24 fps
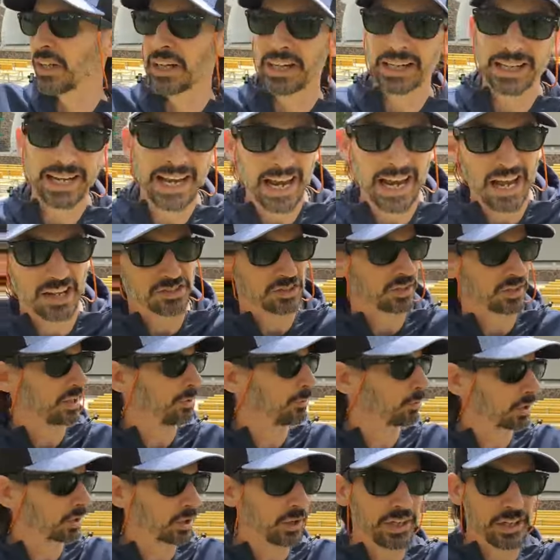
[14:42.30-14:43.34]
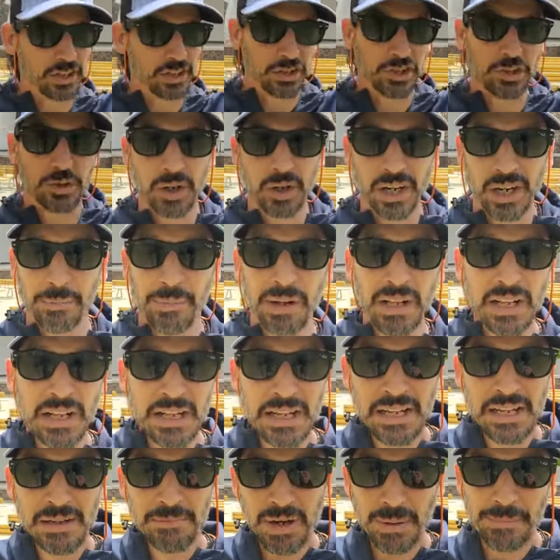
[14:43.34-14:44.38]
to cancel them. We're going to destroy them.
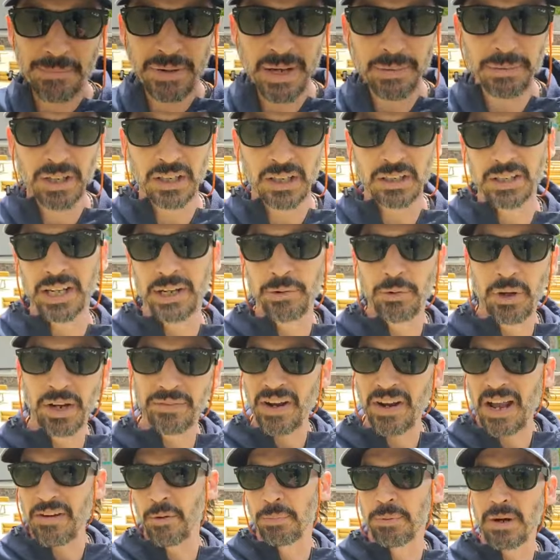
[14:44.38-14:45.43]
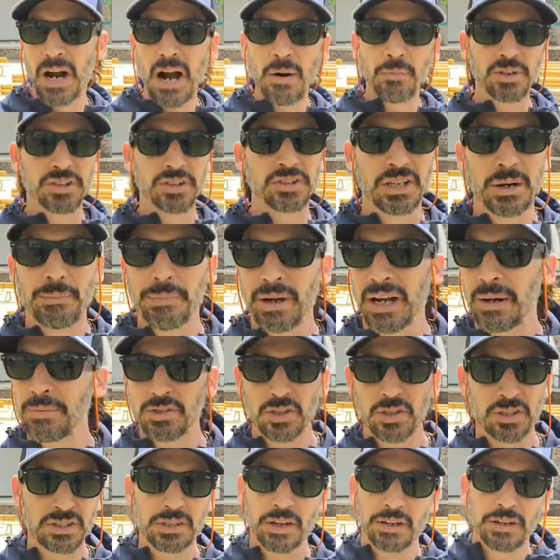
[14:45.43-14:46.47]
But biblically, if I have a problem with somebody, I'm
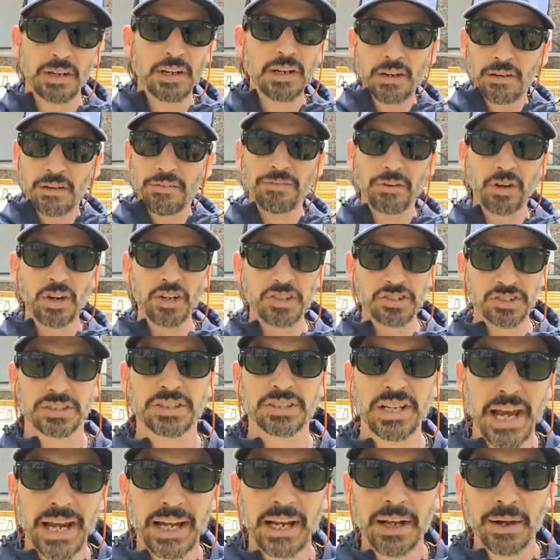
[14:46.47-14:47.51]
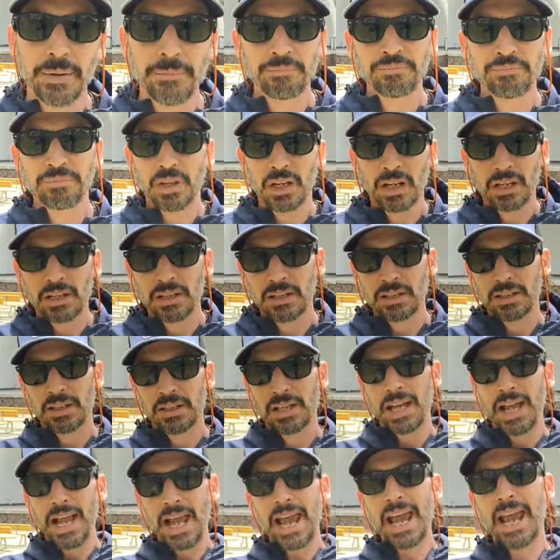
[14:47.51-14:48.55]
supposed to first say,
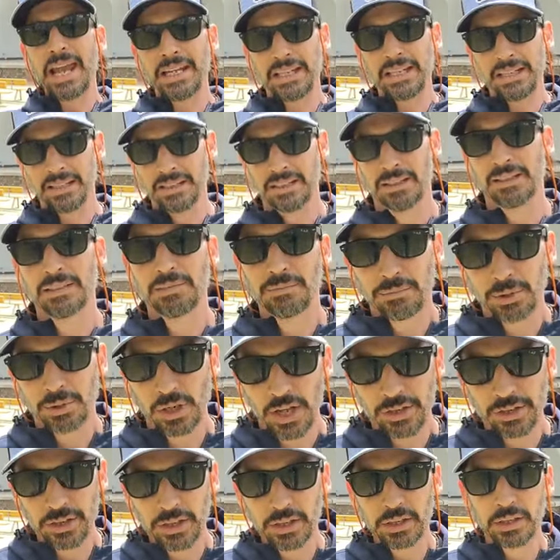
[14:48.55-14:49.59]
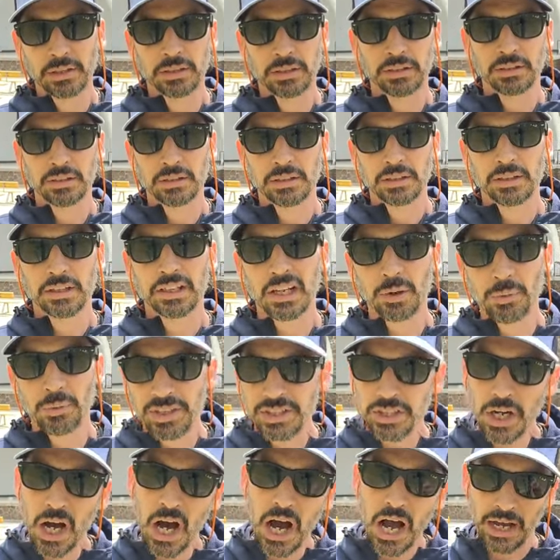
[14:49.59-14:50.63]
hey, brother, can
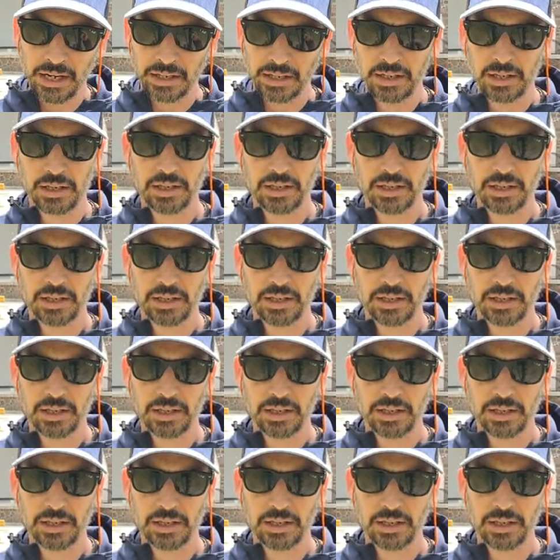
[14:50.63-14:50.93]
we talk?